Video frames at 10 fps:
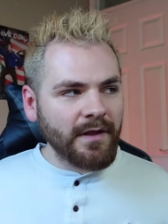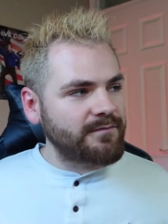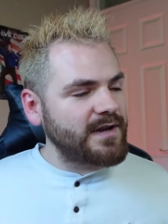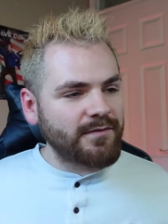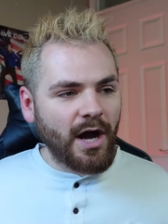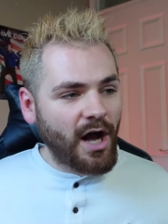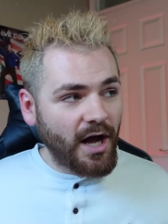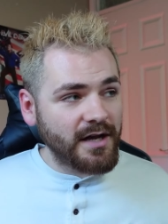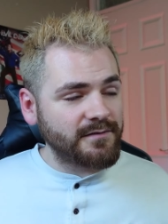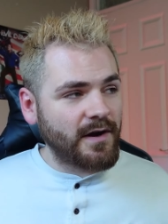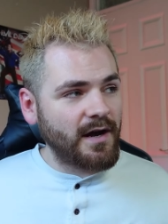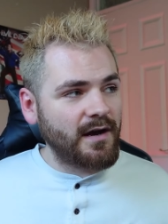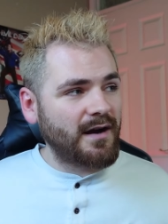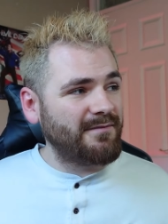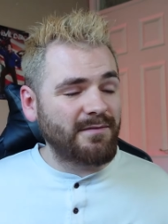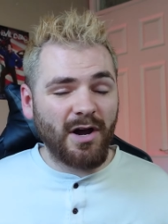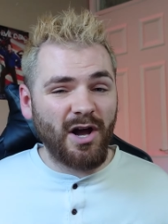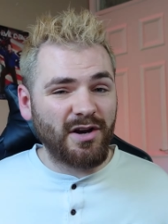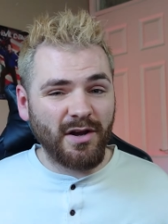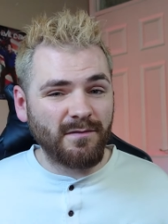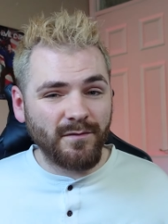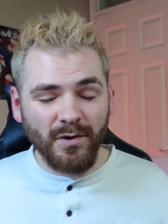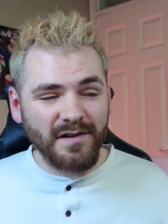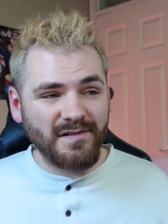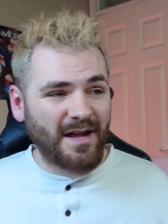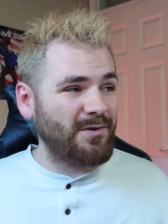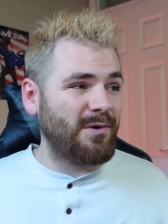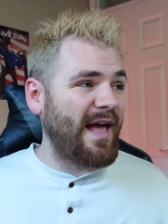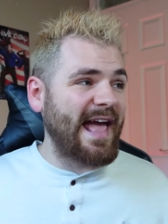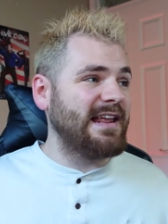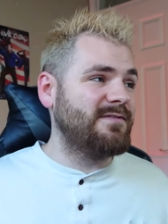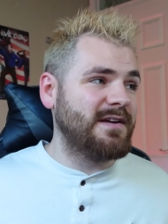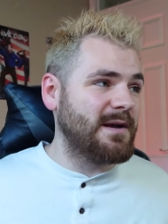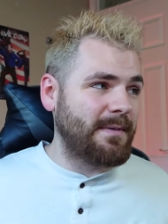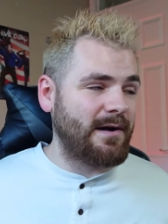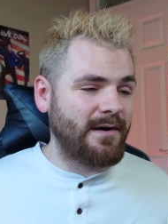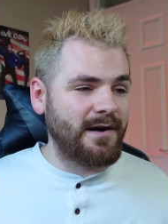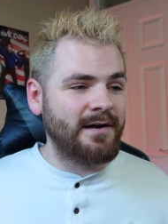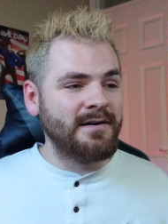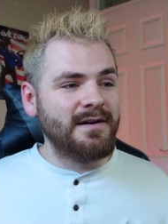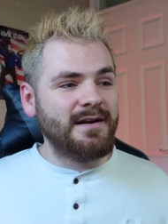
I've never heard of her. I've never heard her voice. I don't know anything about her.